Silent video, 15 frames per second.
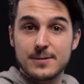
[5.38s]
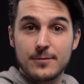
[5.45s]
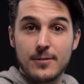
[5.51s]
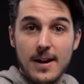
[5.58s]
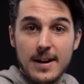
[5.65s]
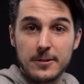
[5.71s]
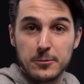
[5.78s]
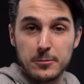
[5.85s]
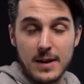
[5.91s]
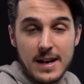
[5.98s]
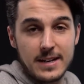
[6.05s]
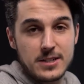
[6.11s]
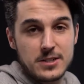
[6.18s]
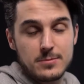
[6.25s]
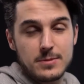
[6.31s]
file
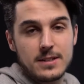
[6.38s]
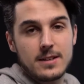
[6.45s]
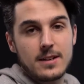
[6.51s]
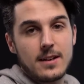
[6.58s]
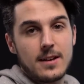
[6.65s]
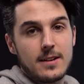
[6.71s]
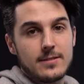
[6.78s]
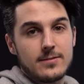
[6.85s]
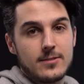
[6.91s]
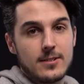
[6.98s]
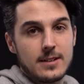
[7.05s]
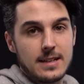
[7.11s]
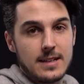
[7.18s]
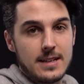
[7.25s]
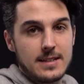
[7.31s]
management I've got
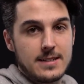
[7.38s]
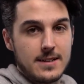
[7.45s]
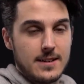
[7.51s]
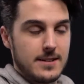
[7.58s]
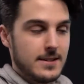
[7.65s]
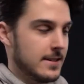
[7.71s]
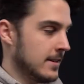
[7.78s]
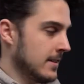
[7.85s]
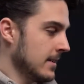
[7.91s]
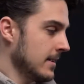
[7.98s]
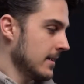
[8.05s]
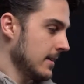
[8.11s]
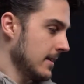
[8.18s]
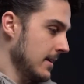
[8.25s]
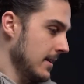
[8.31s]
to get done,
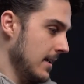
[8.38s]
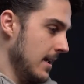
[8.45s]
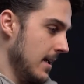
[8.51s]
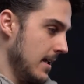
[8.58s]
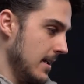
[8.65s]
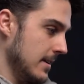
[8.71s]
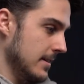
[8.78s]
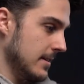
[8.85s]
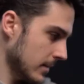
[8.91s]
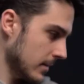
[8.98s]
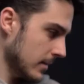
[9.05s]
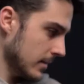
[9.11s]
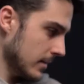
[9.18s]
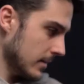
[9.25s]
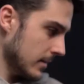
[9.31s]
and
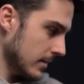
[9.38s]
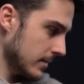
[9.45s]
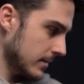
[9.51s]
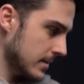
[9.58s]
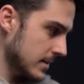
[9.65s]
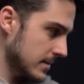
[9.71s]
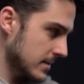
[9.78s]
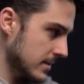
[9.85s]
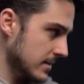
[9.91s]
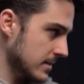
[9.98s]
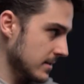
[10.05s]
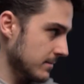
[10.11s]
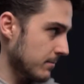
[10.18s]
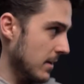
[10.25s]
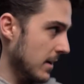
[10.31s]
this
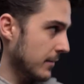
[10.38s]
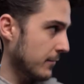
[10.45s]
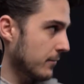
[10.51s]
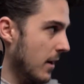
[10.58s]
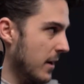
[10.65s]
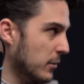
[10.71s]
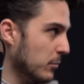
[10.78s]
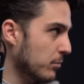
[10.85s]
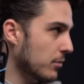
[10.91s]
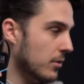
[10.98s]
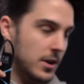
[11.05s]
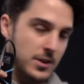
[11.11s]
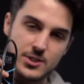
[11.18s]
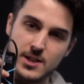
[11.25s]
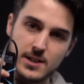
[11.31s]
is my final
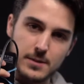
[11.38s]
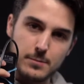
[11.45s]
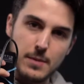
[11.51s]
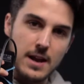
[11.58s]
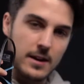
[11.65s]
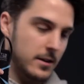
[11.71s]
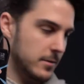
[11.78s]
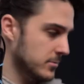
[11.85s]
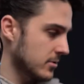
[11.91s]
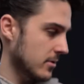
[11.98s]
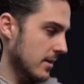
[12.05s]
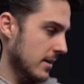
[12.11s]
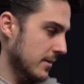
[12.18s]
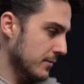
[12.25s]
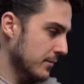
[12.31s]
project. Backup
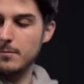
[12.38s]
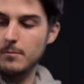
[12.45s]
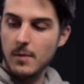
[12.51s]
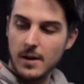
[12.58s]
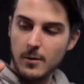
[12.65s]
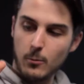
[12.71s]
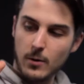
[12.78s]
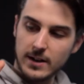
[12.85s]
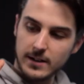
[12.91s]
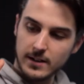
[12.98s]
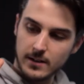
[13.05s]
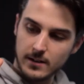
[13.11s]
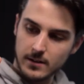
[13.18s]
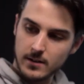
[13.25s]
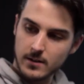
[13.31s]
drive, my
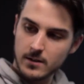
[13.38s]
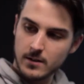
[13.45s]
wedding